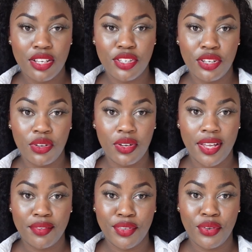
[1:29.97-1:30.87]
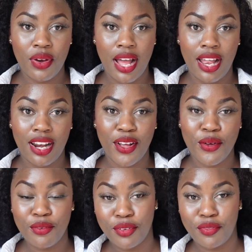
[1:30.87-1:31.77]
to give you an
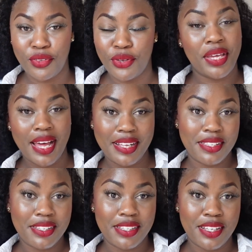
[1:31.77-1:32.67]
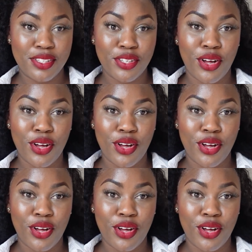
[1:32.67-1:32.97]
overview behind the scenes